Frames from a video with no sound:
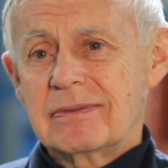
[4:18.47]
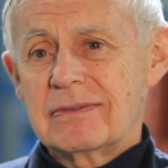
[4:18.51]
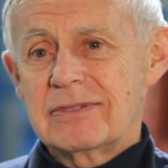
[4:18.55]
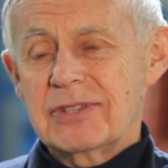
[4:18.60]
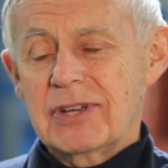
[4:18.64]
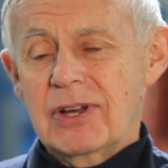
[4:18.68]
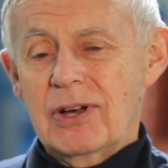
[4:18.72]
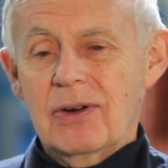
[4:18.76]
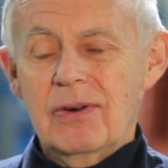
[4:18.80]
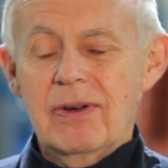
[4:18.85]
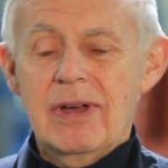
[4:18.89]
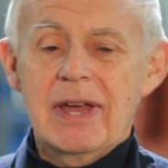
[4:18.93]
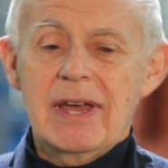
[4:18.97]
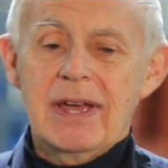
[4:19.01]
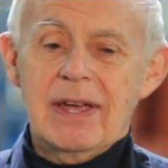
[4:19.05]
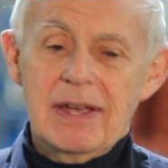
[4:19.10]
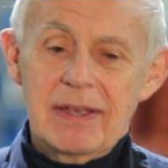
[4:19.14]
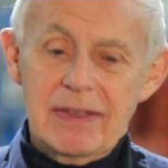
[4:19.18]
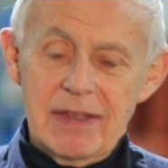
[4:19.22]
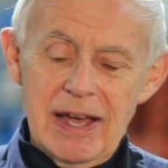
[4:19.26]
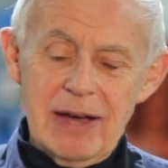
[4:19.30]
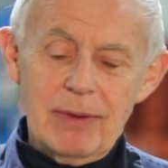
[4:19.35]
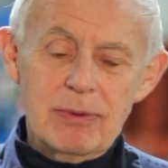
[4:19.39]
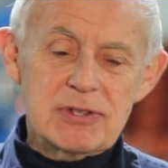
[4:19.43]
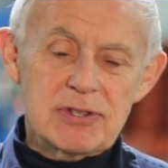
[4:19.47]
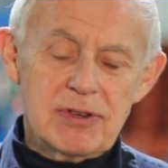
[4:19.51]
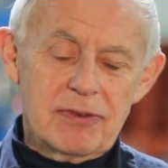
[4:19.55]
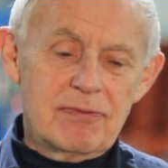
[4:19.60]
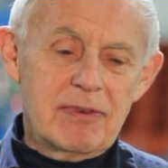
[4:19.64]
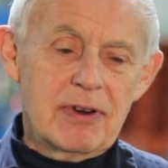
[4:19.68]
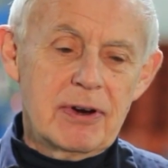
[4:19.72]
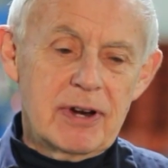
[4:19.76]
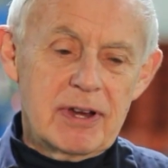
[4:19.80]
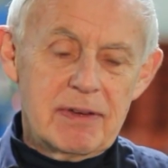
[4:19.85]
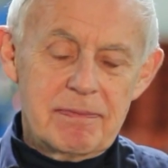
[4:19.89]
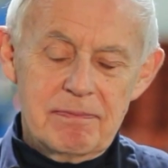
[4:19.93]
So that was a
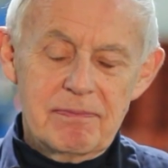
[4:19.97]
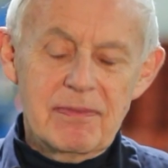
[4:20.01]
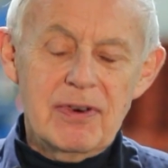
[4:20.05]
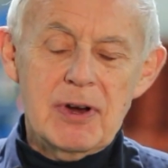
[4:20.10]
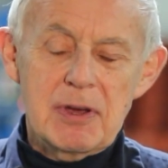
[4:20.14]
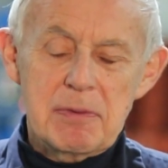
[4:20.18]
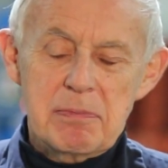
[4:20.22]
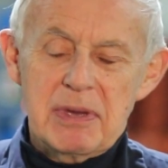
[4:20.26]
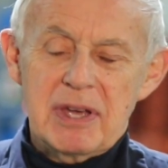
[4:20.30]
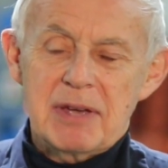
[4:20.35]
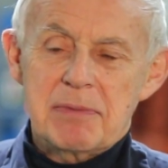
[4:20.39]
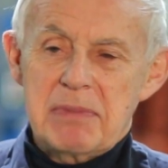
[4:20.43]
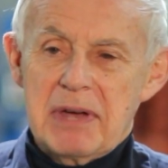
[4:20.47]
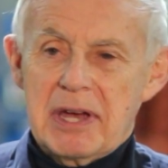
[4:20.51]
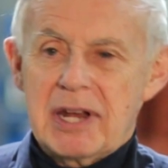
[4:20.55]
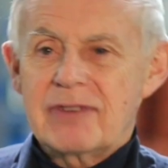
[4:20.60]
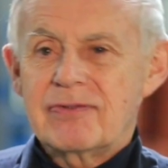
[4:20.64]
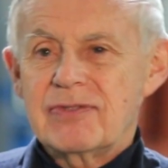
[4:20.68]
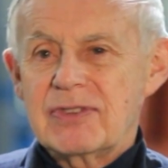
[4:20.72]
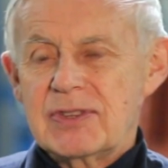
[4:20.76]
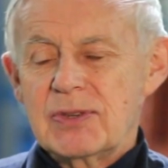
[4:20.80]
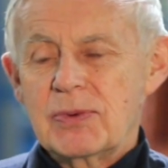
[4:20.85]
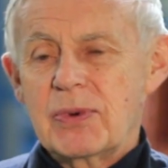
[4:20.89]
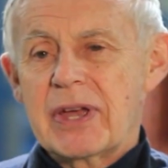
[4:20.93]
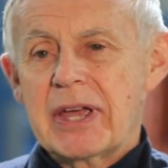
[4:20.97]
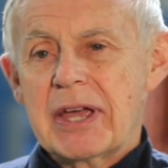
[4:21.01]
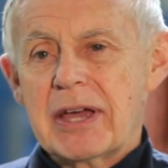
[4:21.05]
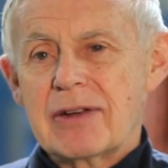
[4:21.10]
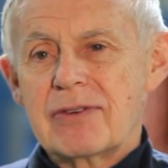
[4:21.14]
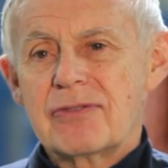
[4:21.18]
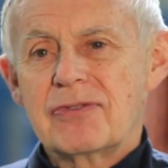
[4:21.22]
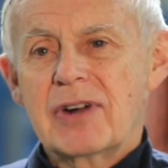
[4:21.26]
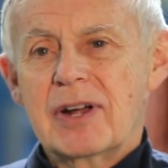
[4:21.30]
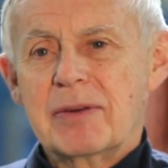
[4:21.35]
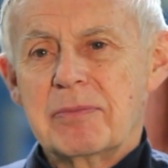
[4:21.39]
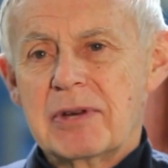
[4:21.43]
very, very big benefit that we had
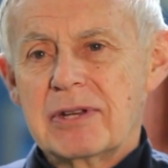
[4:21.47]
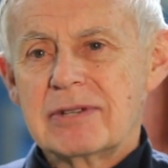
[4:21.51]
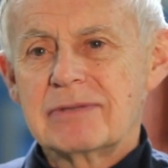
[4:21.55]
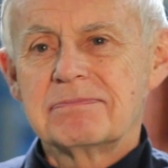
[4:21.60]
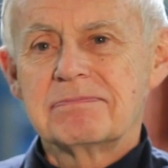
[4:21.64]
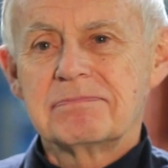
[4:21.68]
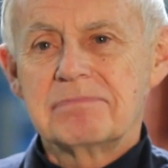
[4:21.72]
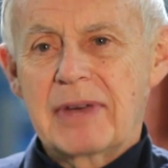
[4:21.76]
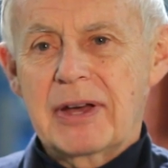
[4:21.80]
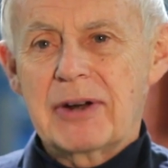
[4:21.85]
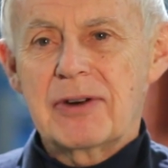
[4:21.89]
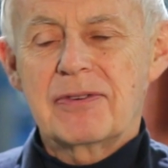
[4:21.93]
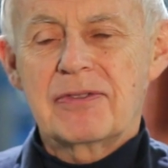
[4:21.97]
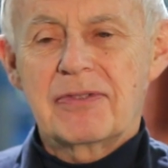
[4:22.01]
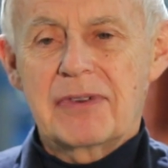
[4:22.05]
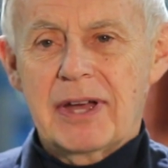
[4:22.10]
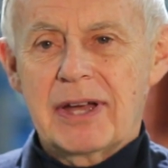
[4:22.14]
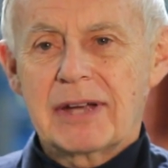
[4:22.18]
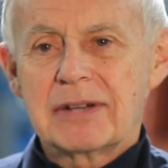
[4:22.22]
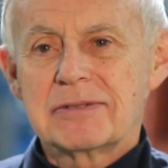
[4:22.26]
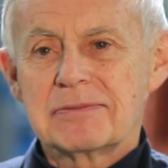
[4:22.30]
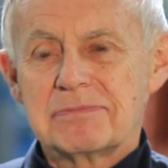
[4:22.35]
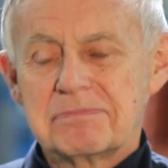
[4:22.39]
from it, matter of fact.